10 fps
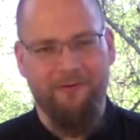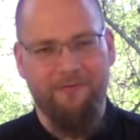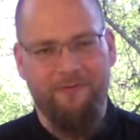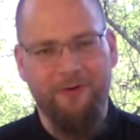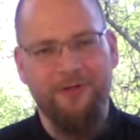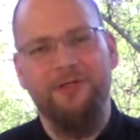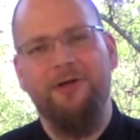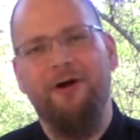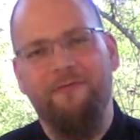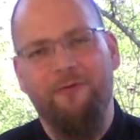food is an
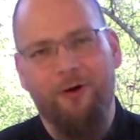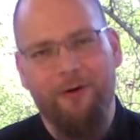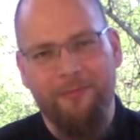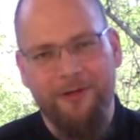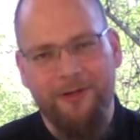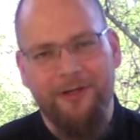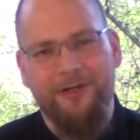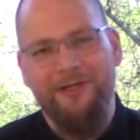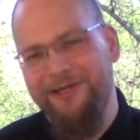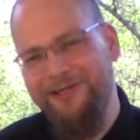art form.
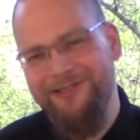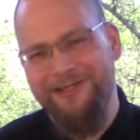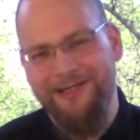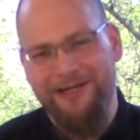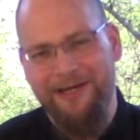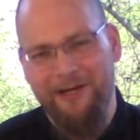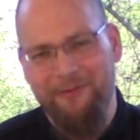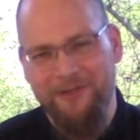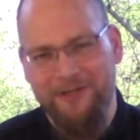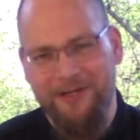You just get to eat it
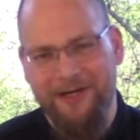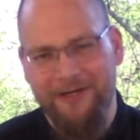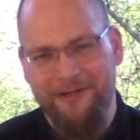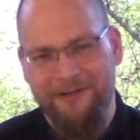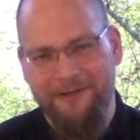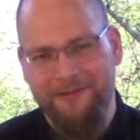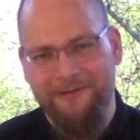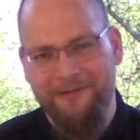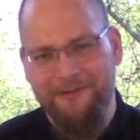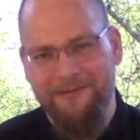when you're done.
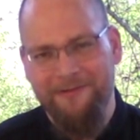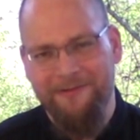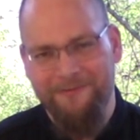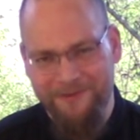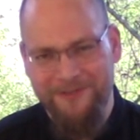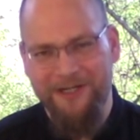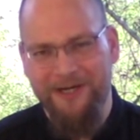We'll see you